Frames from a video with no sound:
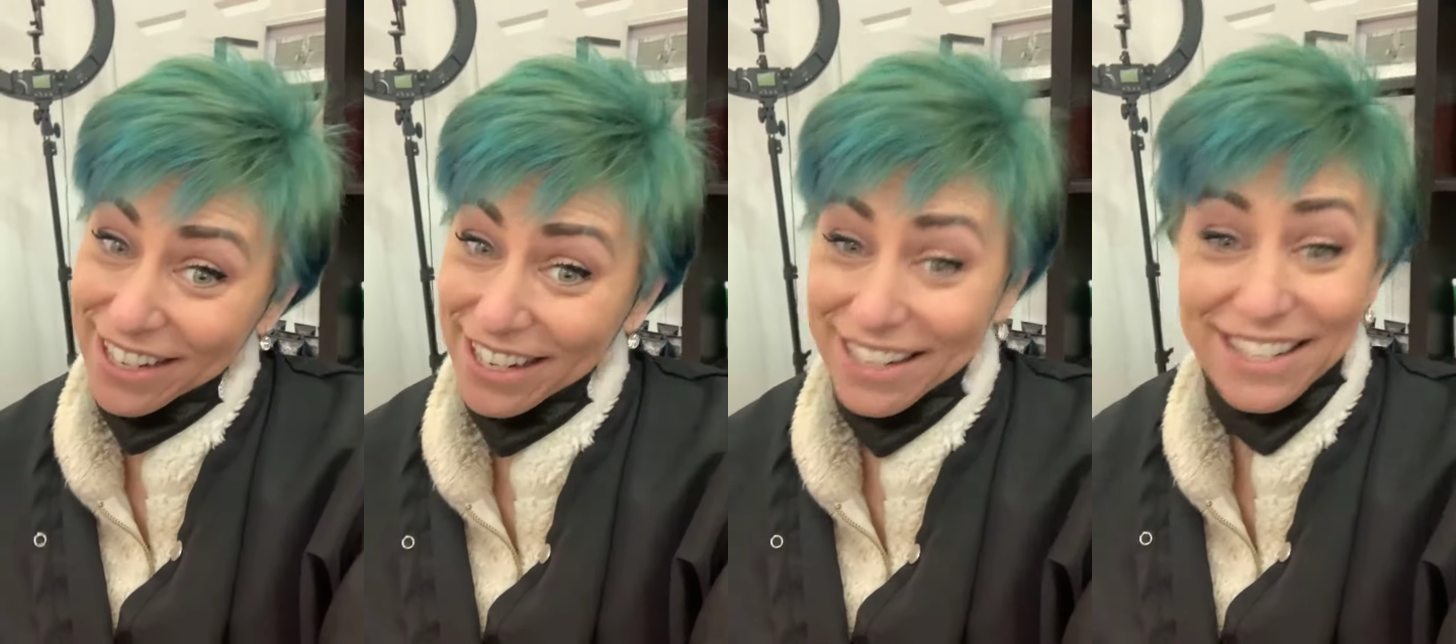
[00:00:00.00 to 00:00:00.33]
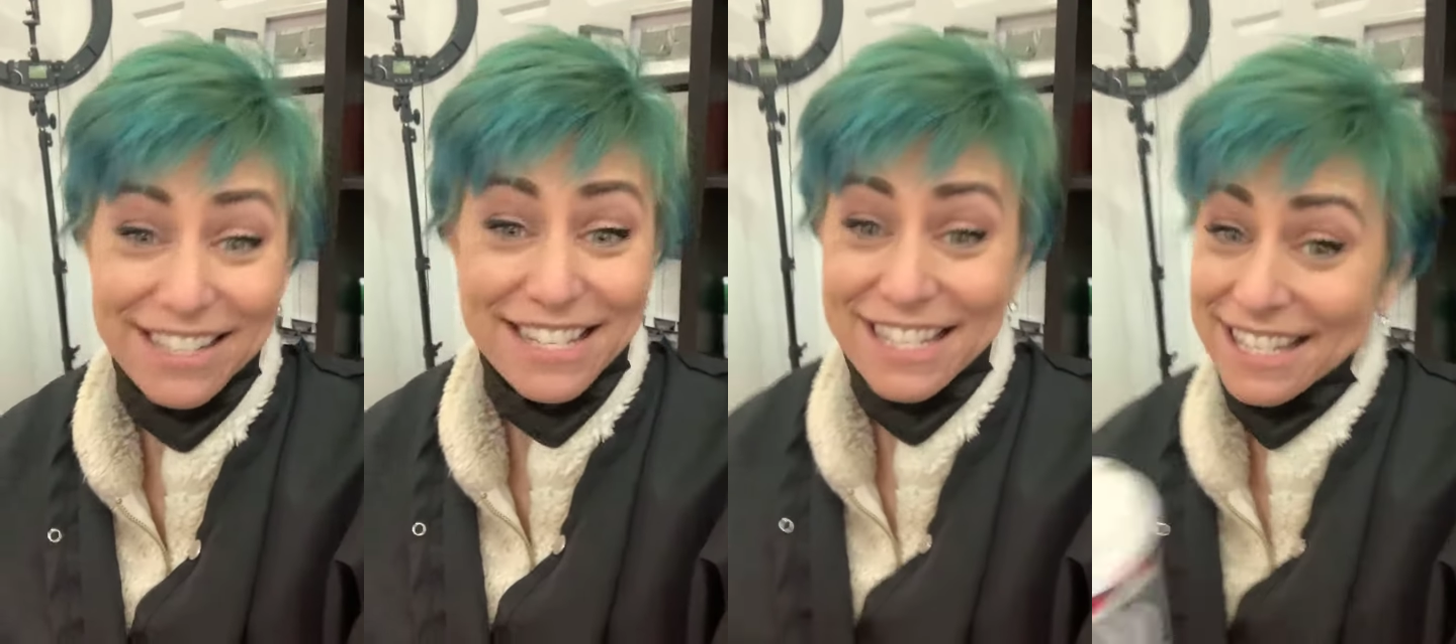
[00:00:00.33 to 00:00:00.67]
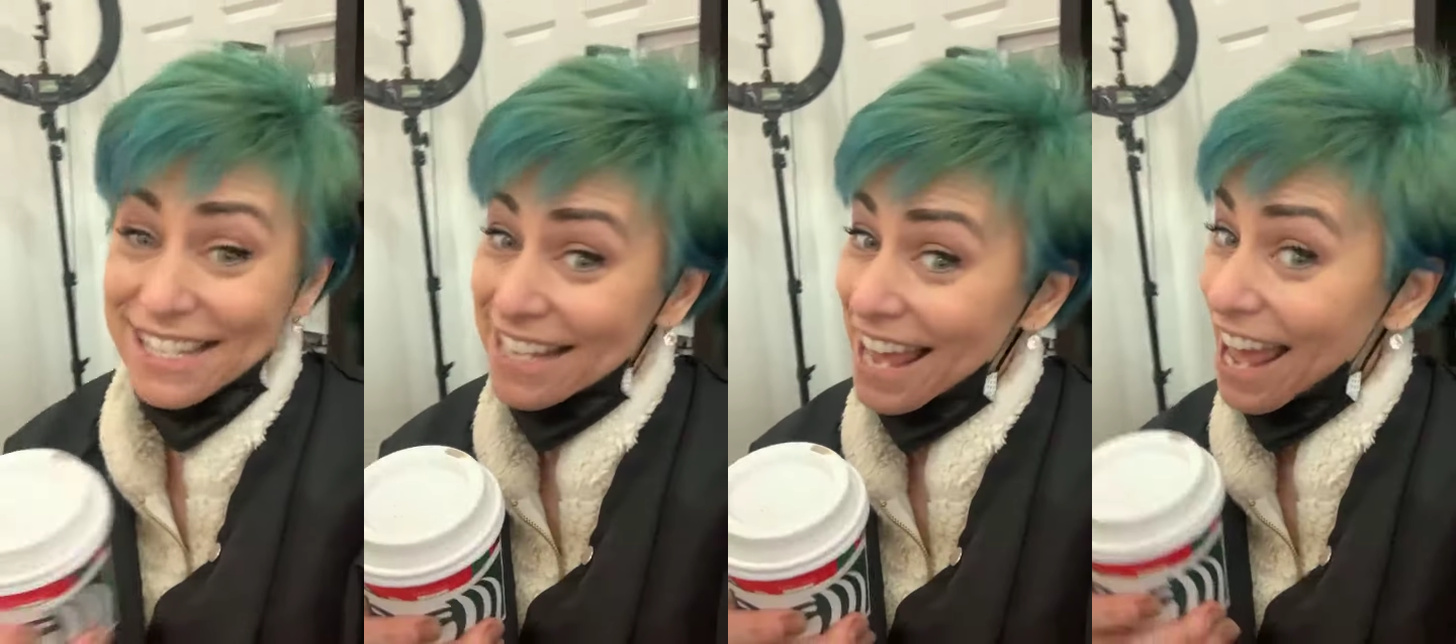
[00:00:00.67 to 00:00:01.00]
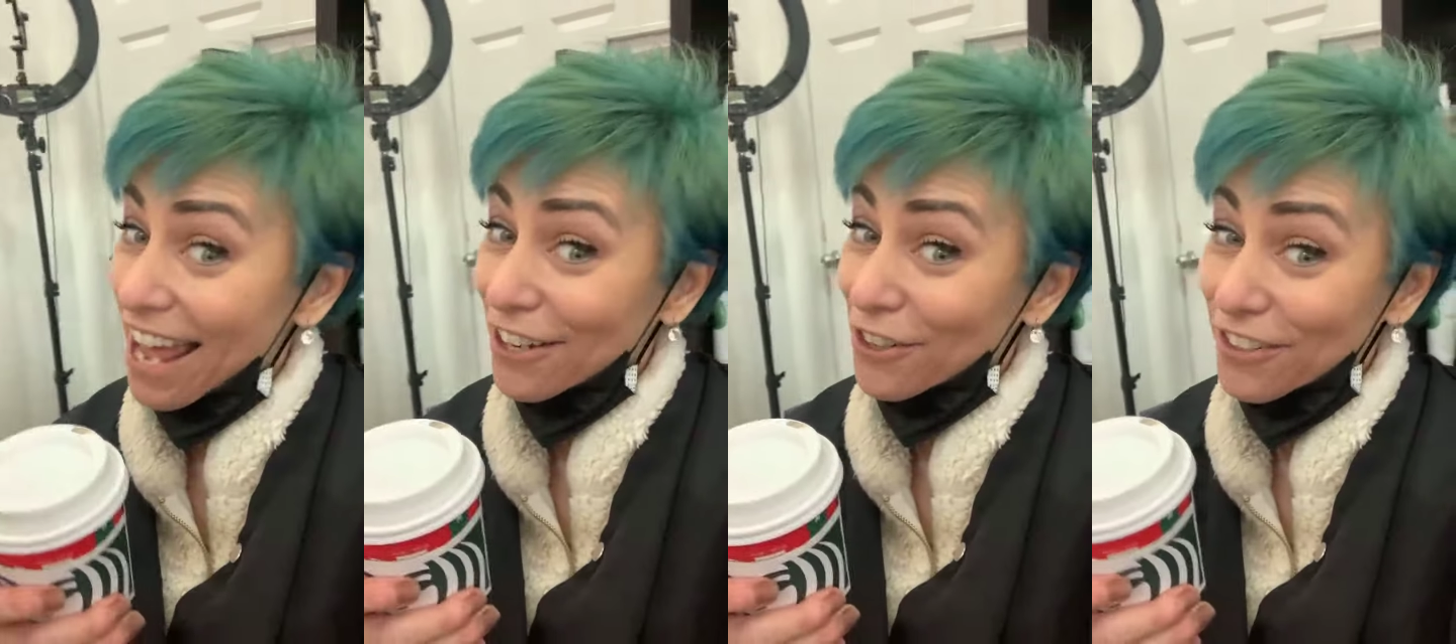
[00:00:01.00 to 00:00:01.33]
It is
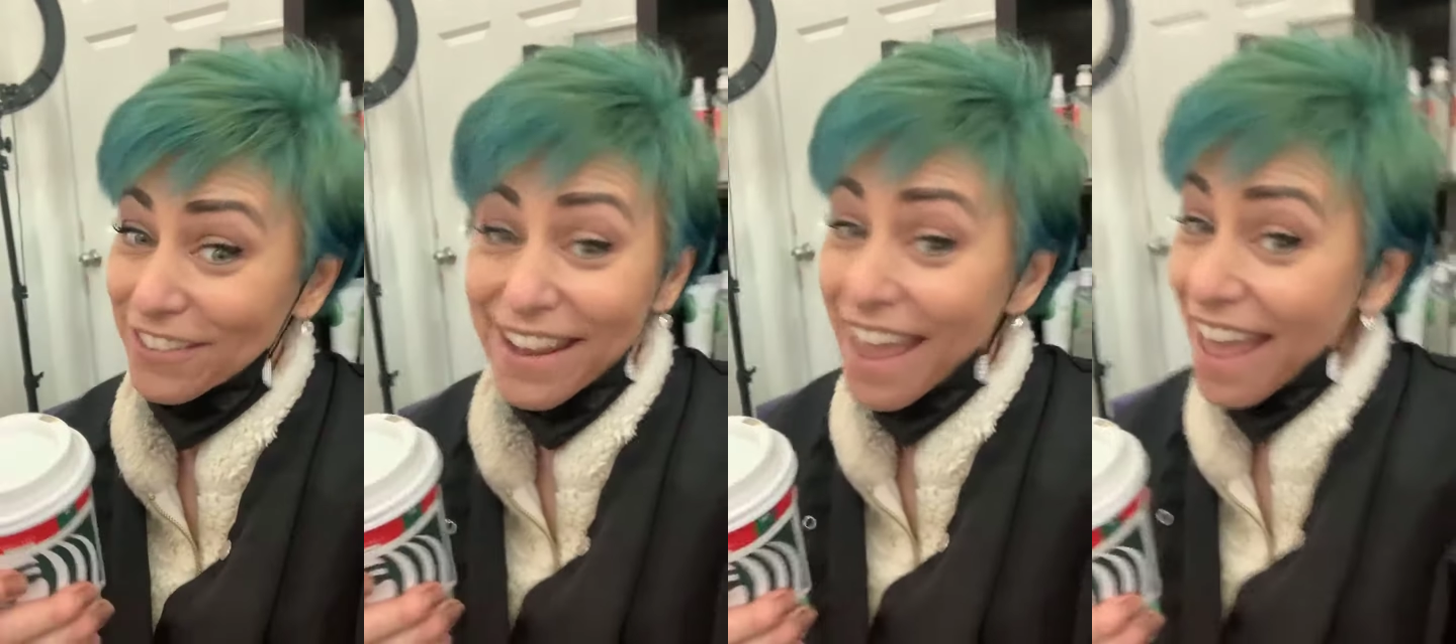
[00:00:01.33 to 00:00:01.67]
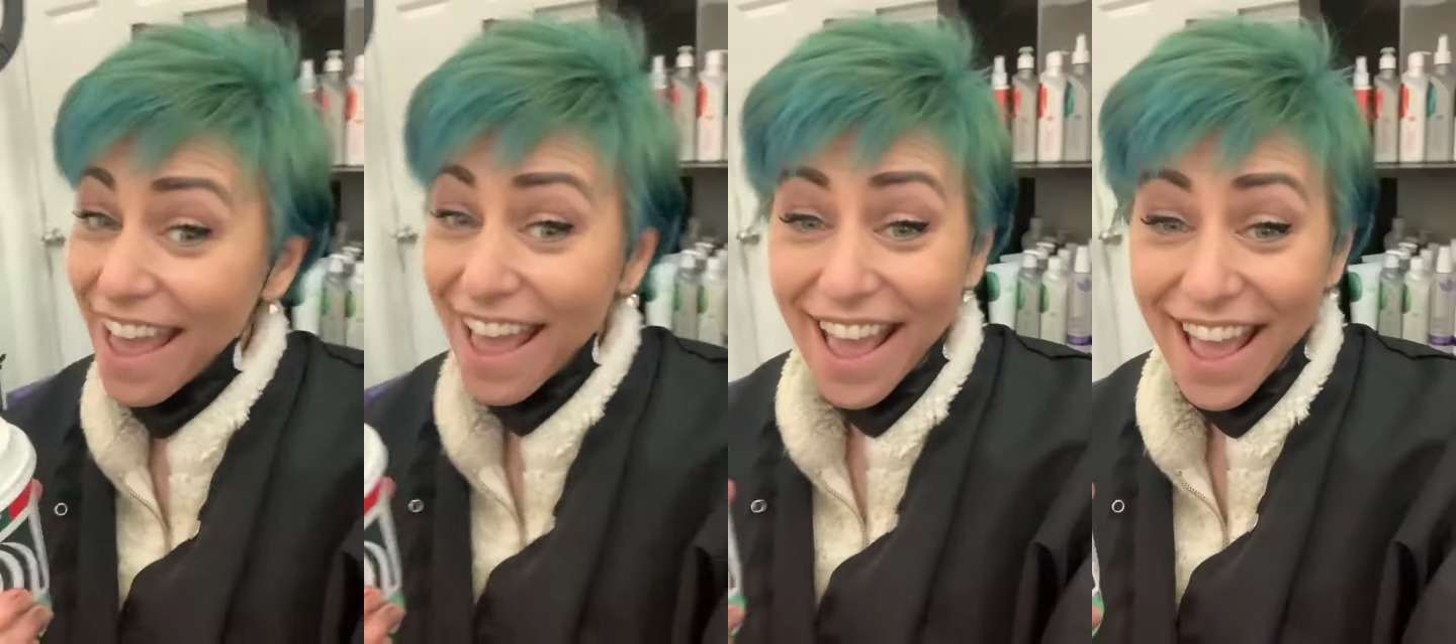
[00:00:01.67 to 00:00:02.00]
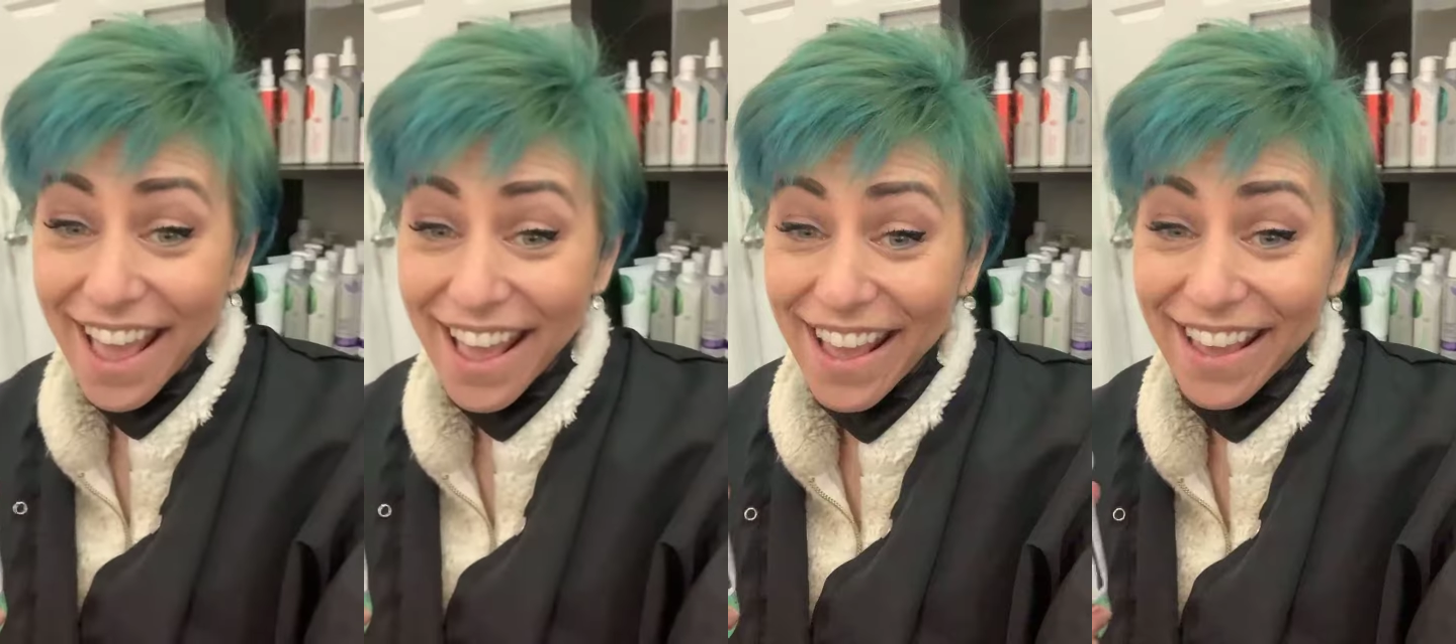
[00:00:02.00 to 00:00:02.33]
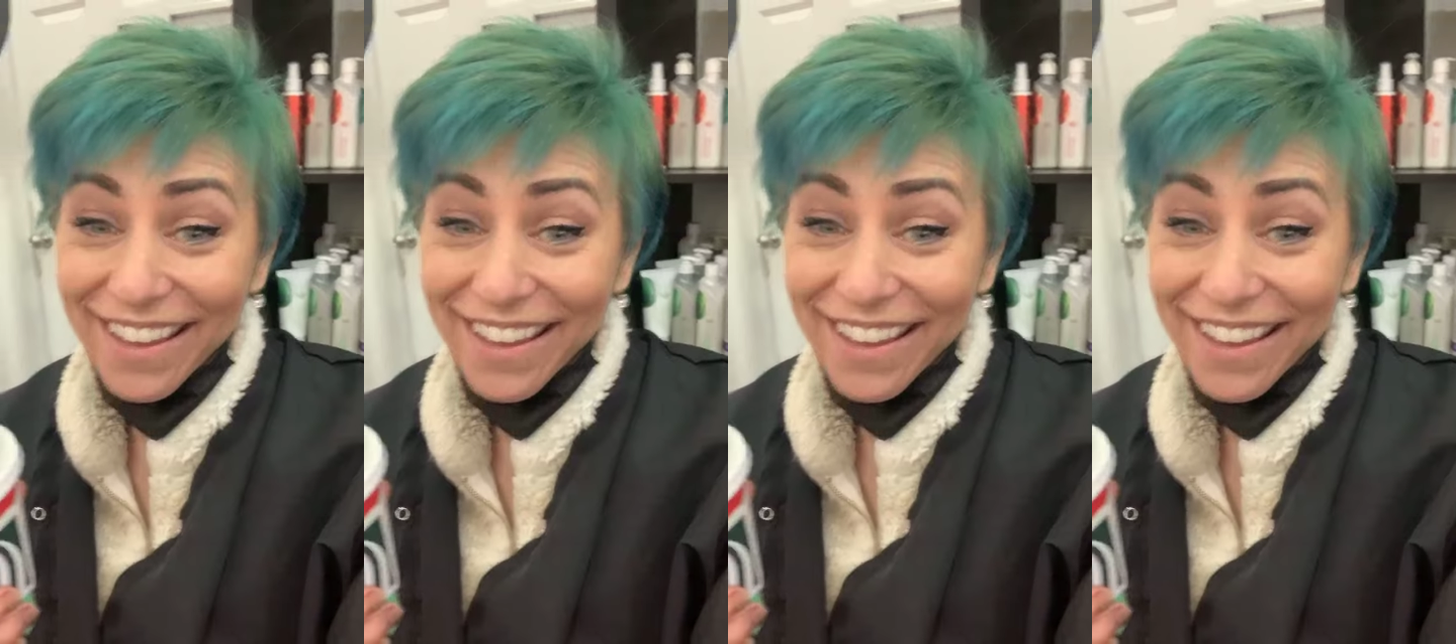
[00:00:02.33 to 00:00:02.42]
Saturday,